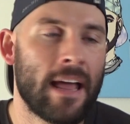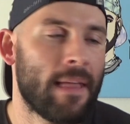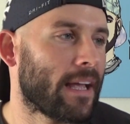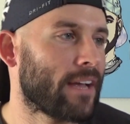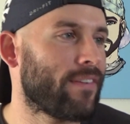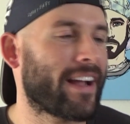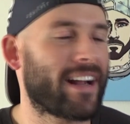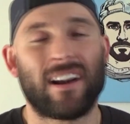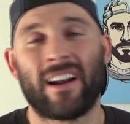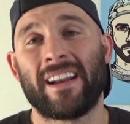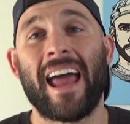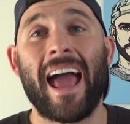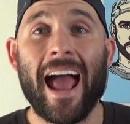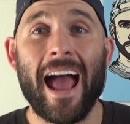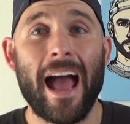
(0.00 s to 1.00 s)
Like, if I get on
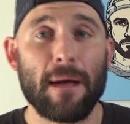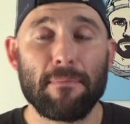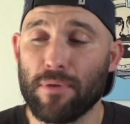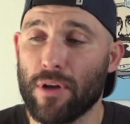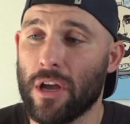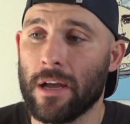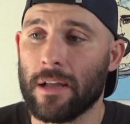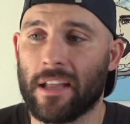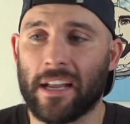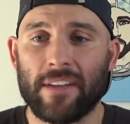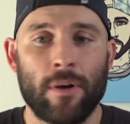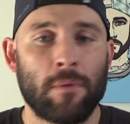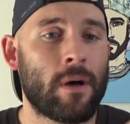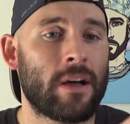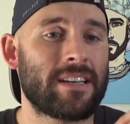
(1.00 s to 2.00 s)
an app, like if
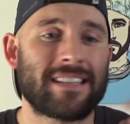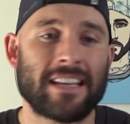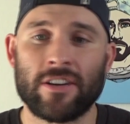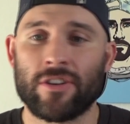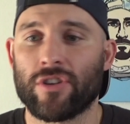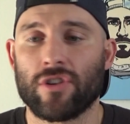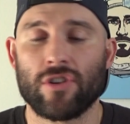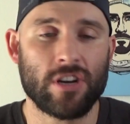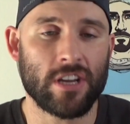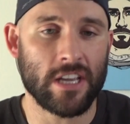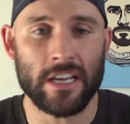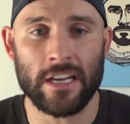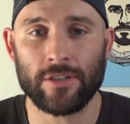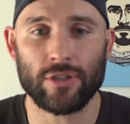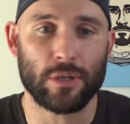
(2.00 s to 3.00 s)
I'm on Tinder or
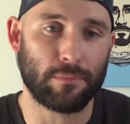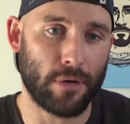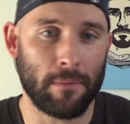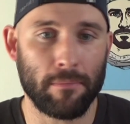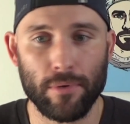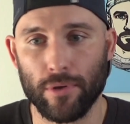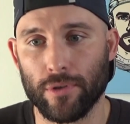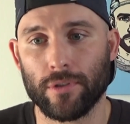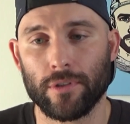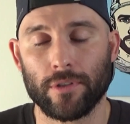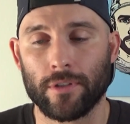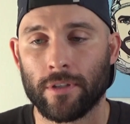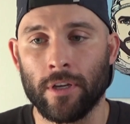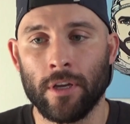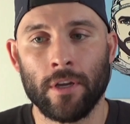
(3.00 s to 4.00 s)
Hinge or Bumble
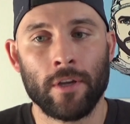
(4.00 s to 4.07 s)
or